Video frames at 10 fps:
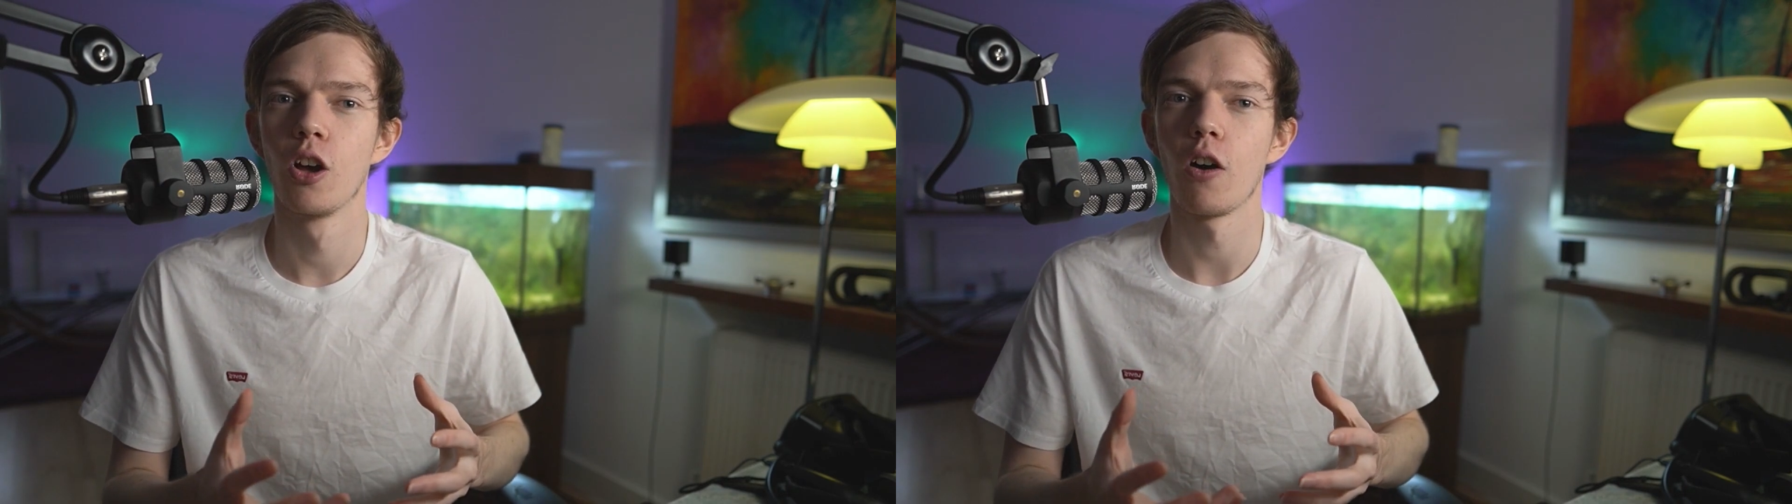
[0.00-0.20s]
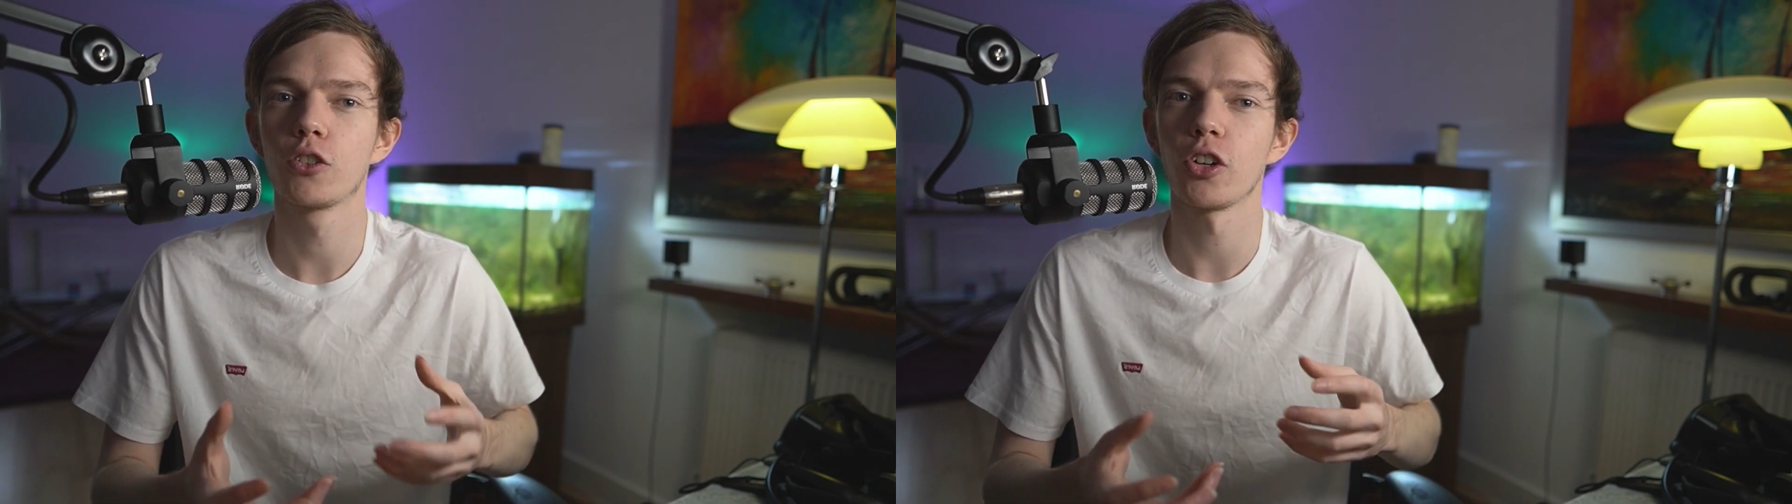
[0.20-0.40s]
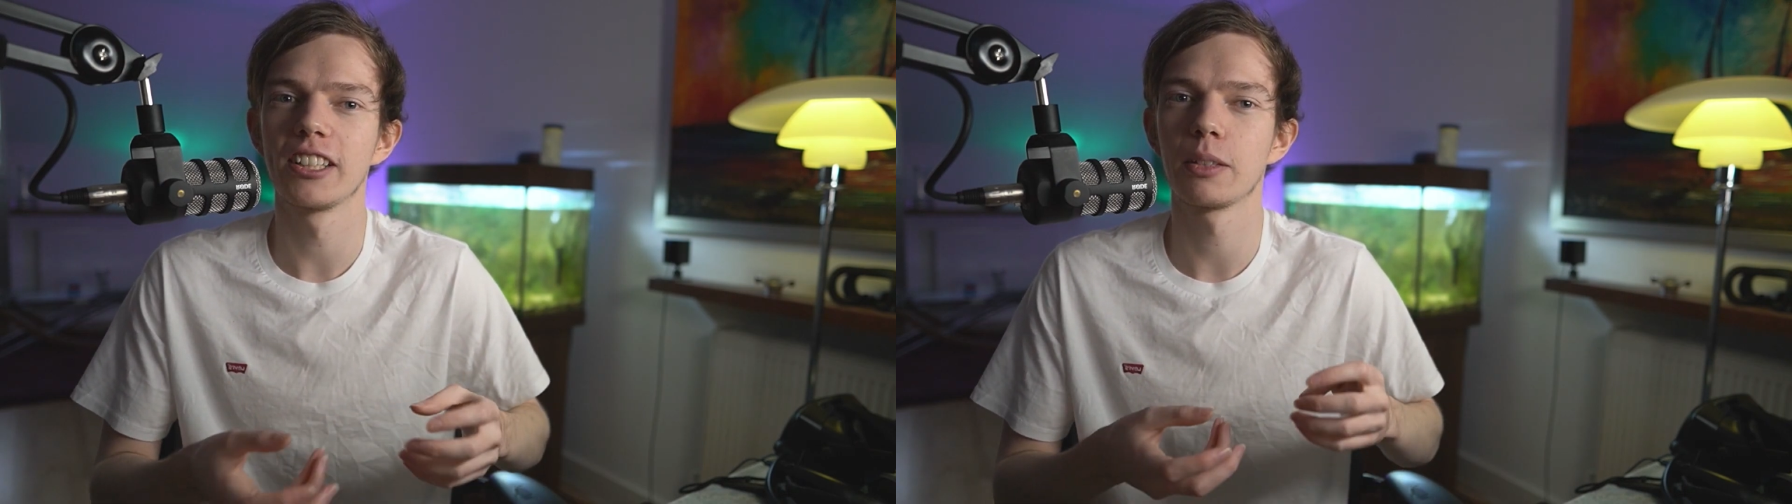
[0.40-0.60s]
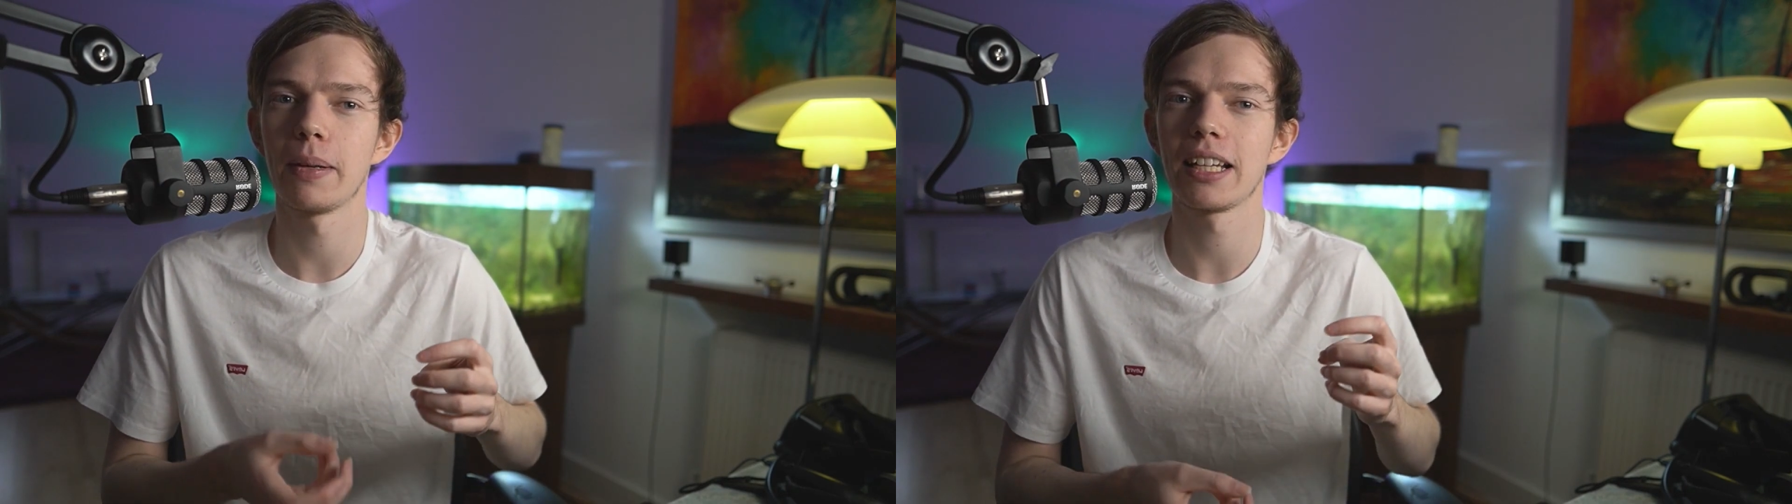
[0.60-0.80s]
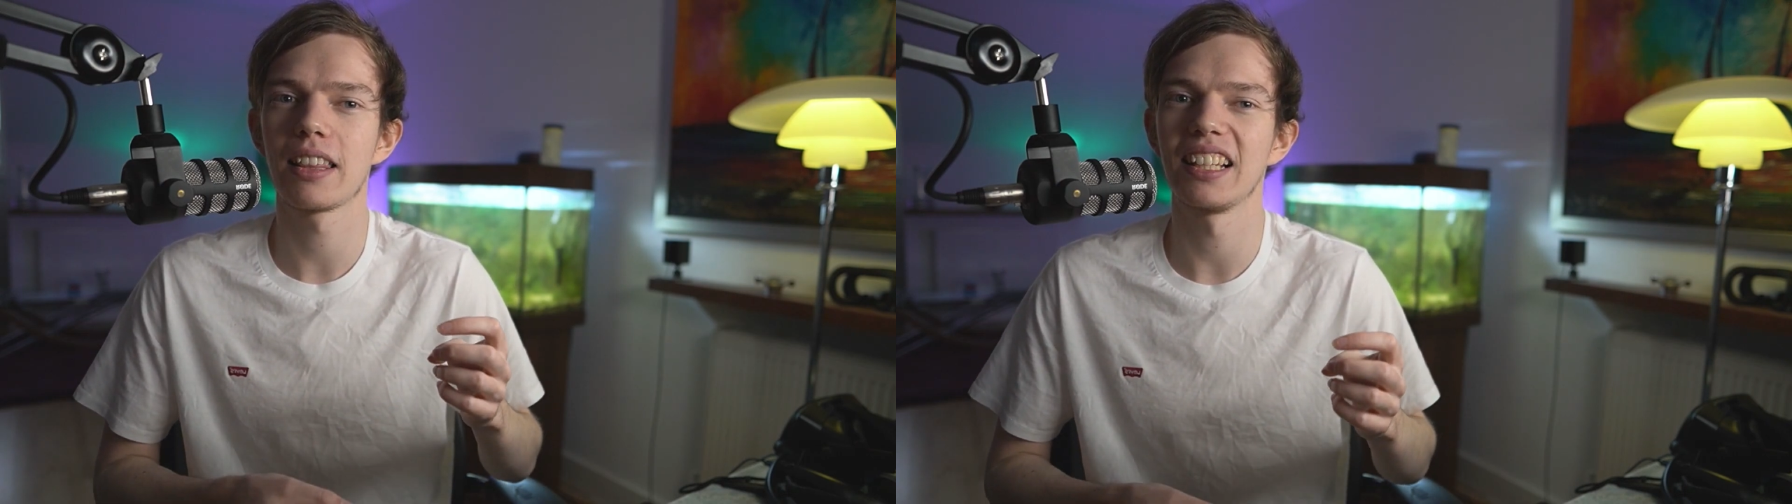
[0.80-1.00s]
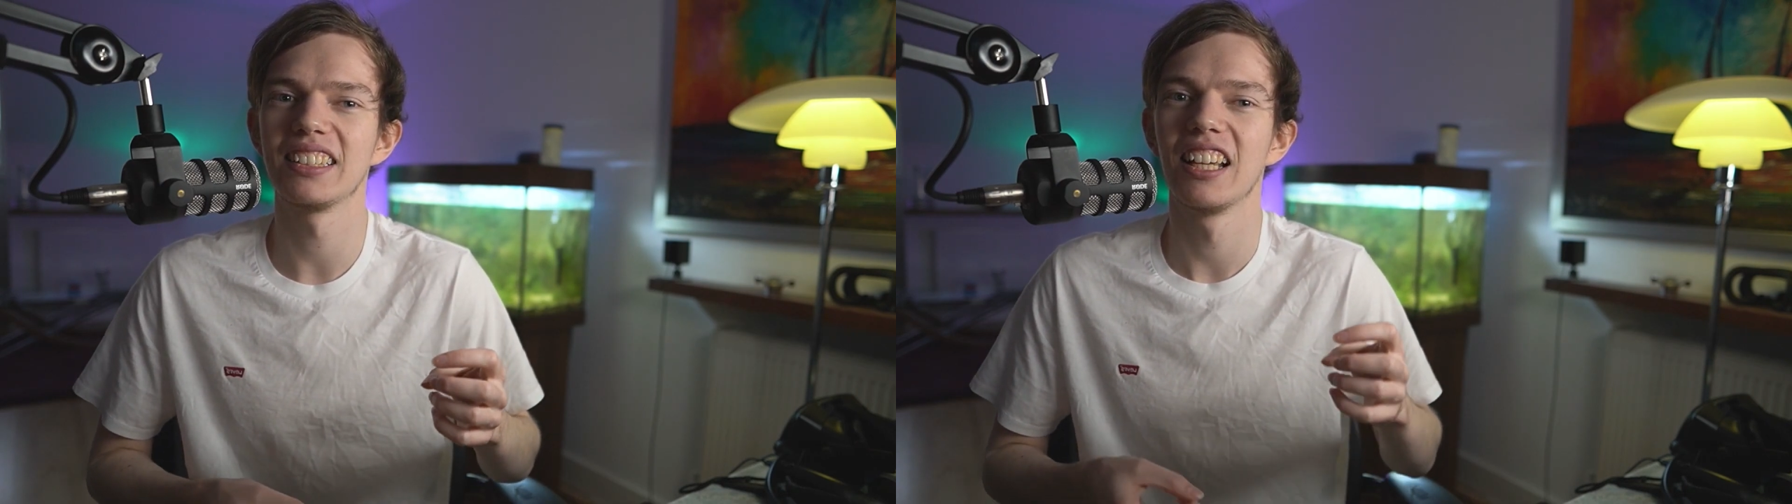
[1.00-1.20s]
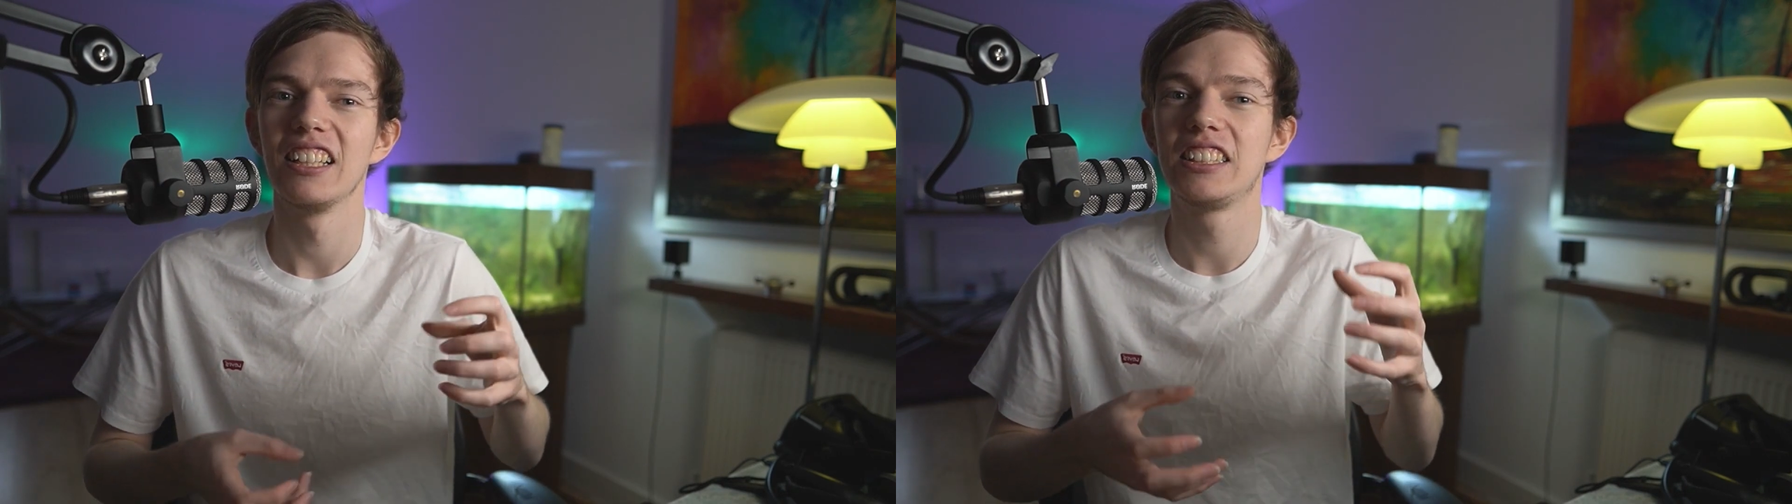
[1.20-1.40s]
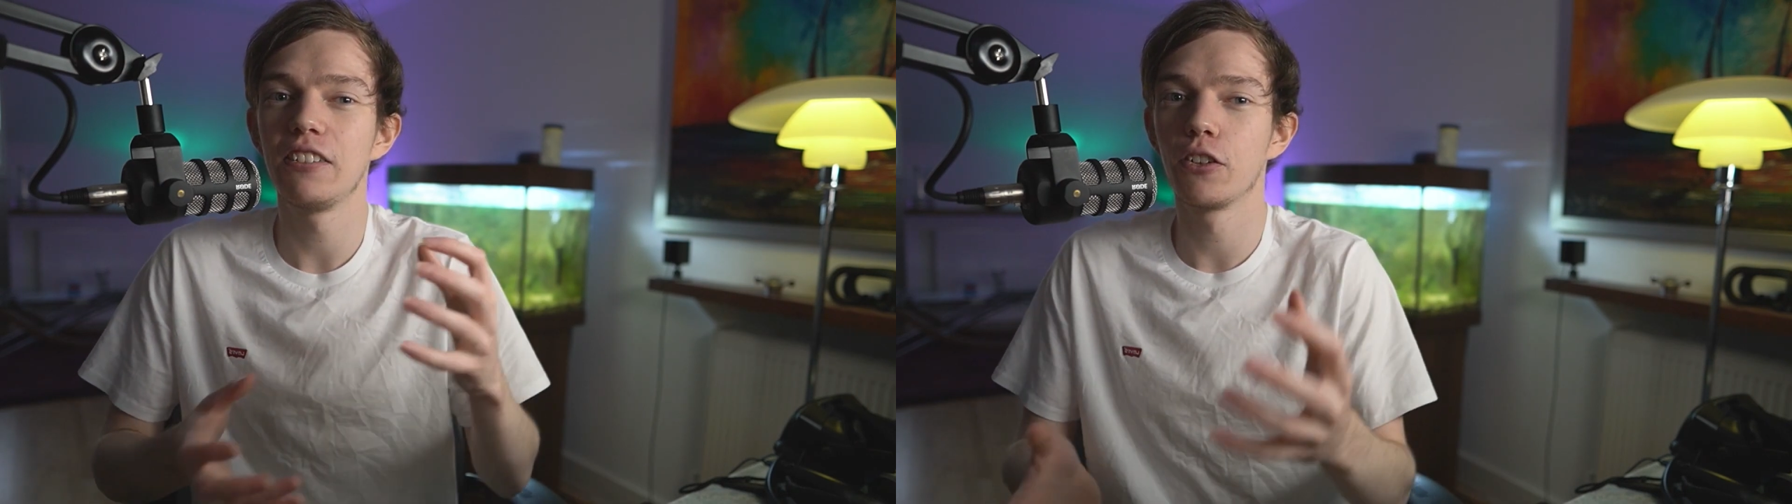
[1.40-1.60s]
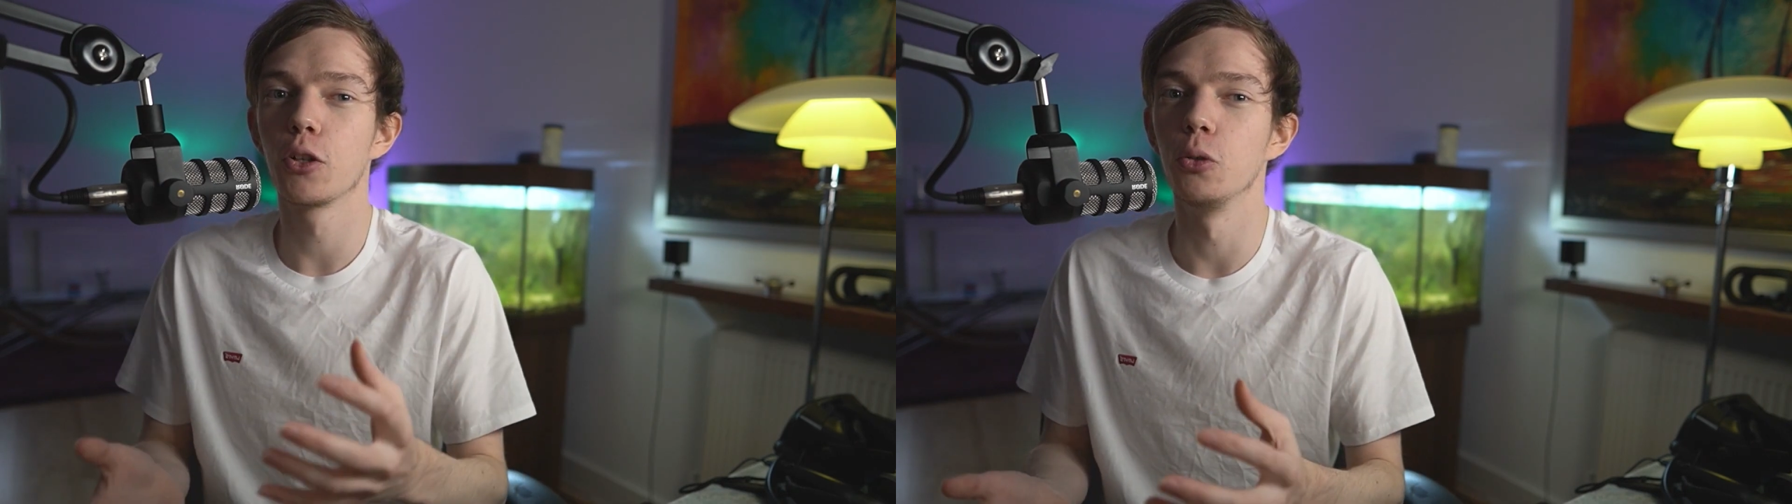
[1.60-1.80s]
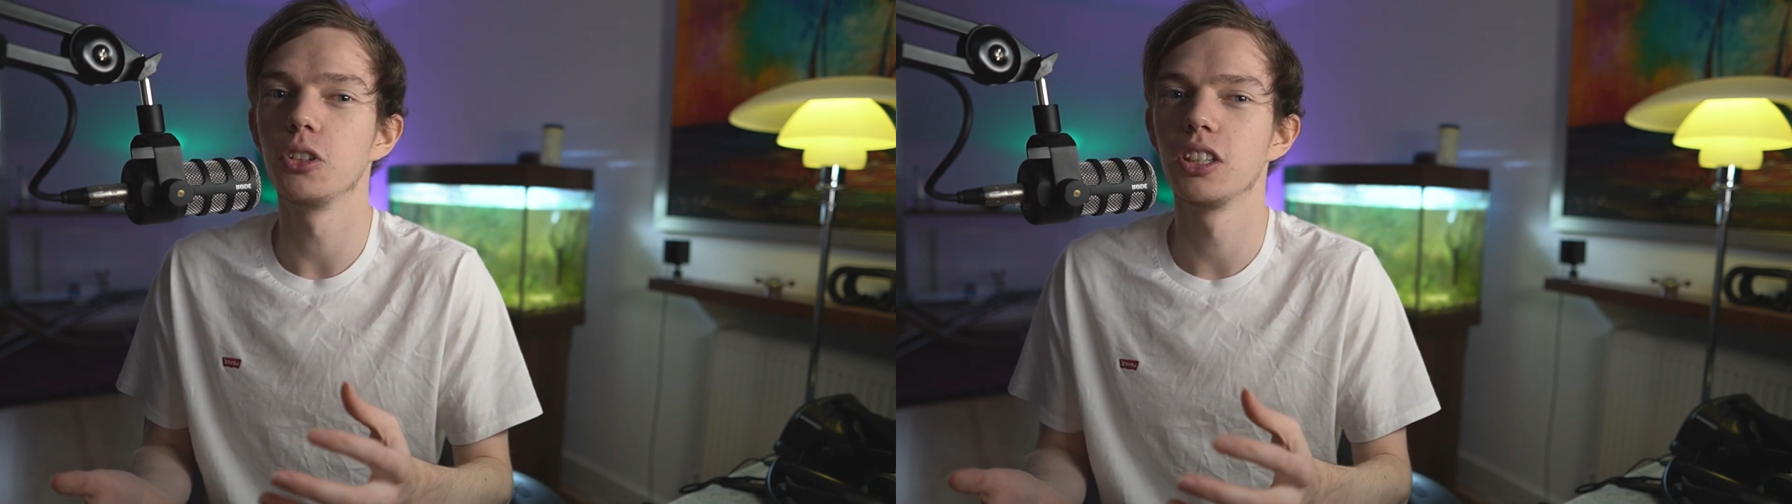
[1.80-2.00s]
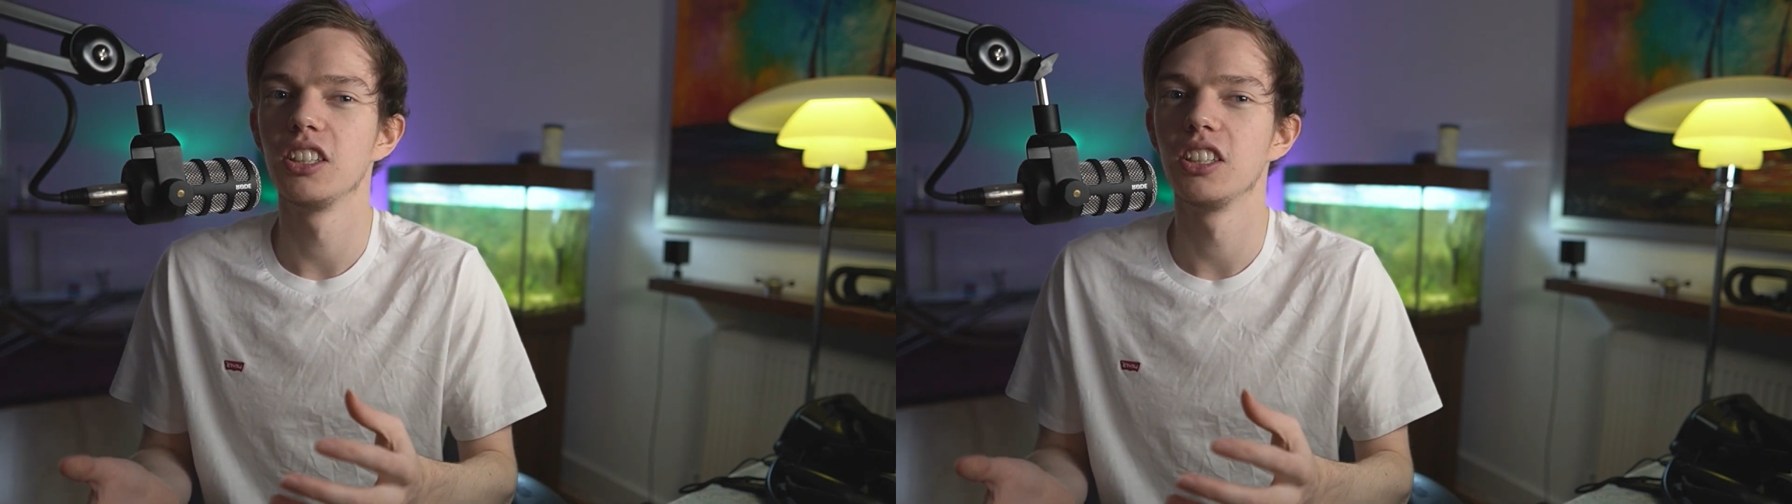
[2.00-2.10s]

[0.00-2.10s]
of trying to make things difficult